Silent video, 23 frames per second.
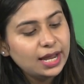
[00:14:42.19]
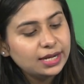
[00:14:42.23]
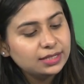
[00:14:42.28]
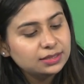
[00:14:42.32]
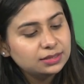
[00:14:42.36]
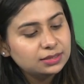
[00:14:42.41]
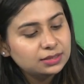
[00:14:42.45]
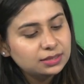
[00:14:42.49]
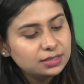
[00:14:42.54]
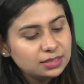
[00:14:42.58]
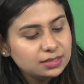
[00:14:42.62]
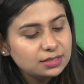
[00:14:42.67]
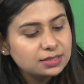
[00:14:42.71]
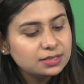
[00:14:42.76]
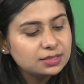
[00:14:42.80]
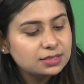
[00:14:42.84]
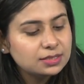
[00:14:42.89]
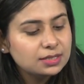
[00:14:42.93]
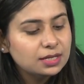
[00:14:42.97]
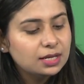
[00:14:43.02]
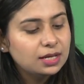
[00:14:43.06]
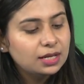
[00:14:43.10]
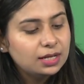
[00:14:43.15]
and
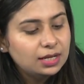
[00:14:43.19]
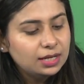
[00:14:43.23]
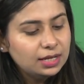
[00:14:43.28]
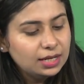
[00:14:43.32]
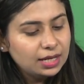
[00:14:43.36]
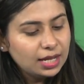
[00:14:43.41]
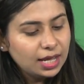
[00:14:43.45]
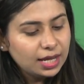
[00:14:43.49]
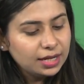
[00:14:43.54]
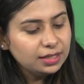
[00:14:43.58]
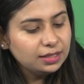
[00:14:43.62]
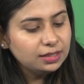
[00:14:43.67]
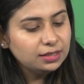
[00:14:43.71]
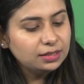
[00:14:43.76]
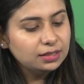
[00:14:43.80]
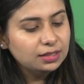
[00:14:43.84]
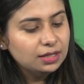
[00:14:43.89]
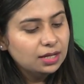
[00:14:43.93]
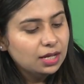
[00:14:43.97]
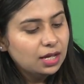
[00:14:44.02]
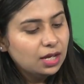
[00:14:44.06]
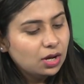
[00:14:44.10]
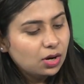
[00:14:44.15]
this
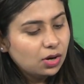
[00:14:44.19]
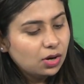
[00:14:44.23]
line